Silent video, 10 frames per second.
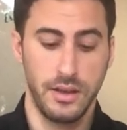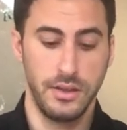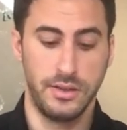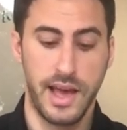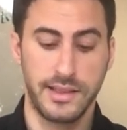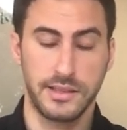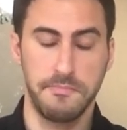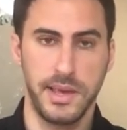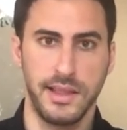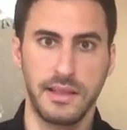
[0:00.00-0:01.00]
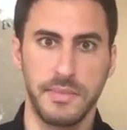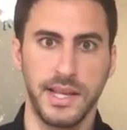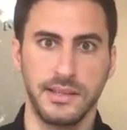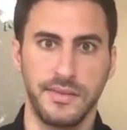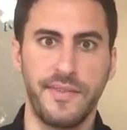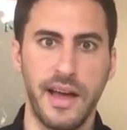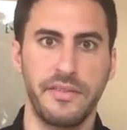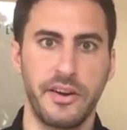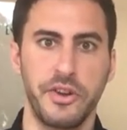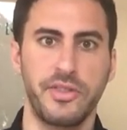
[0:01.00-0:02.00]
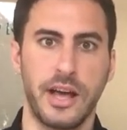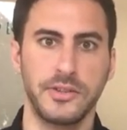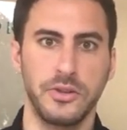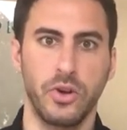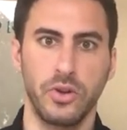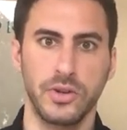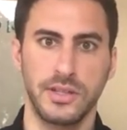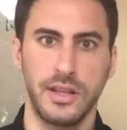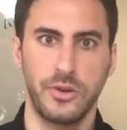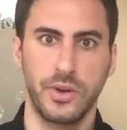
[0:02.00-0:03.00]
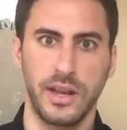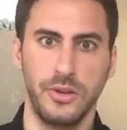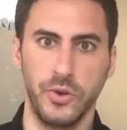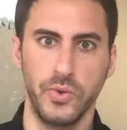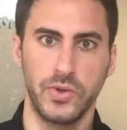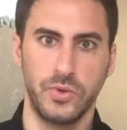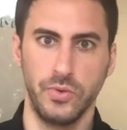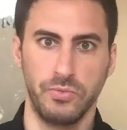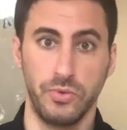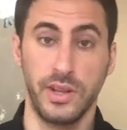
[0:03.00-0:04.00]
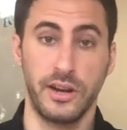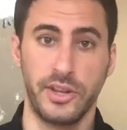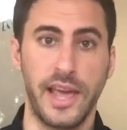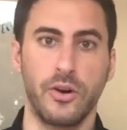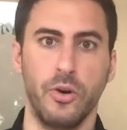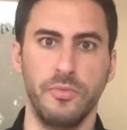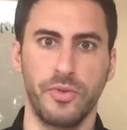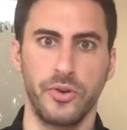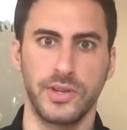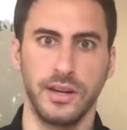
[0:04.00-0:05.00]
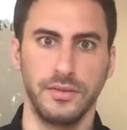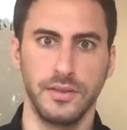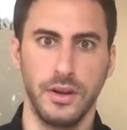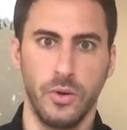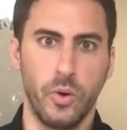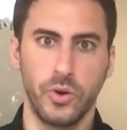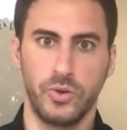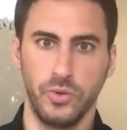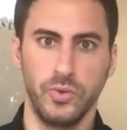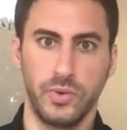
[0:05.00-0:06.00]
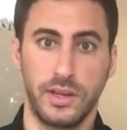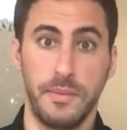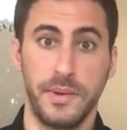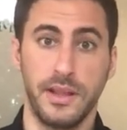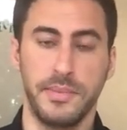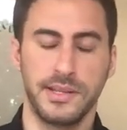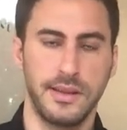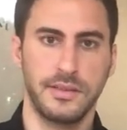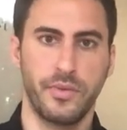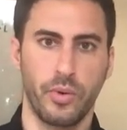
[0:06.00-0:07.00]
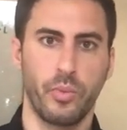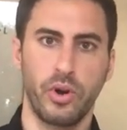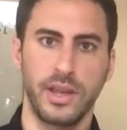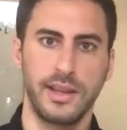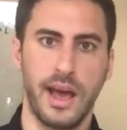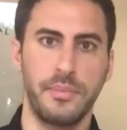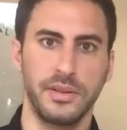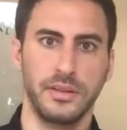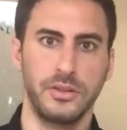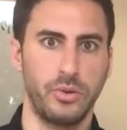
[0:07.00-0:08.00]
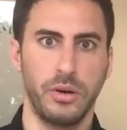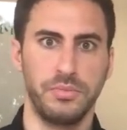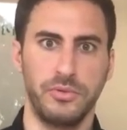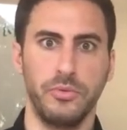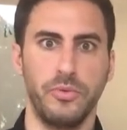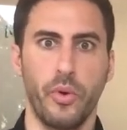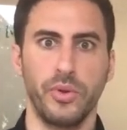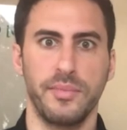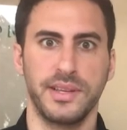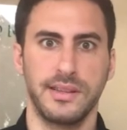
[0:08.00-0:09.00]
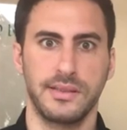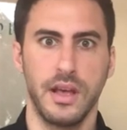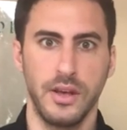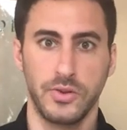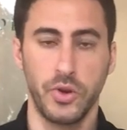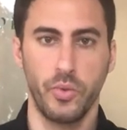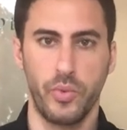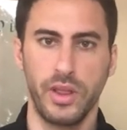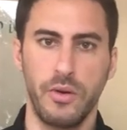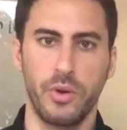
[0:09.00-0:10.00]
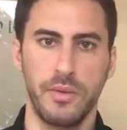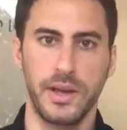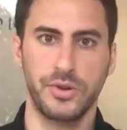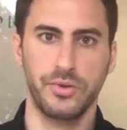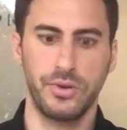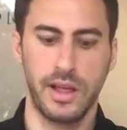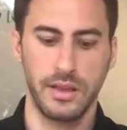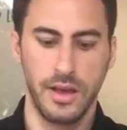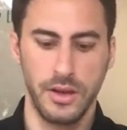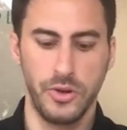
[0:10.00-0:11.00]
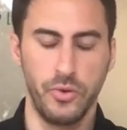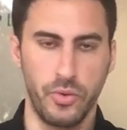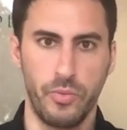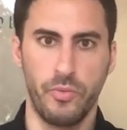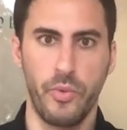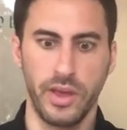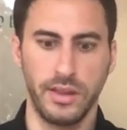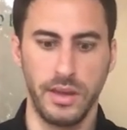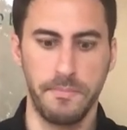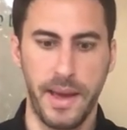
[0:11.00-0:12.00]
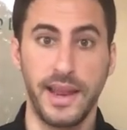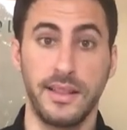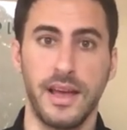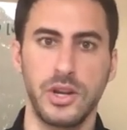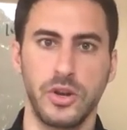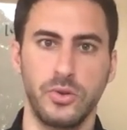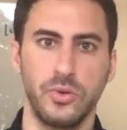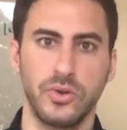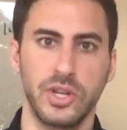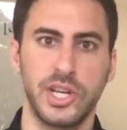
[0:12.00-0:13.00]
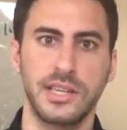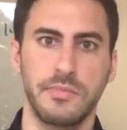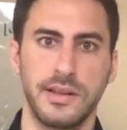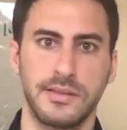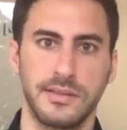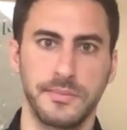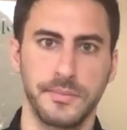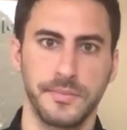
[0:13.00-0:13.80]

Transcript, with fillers: That's me. That means five hundred thousand dollars that you can use to, to either take home for yourself or to keep in the business for working capital and to help to grow the business. So you really want to make sure that you're really paying attention to those adjustments.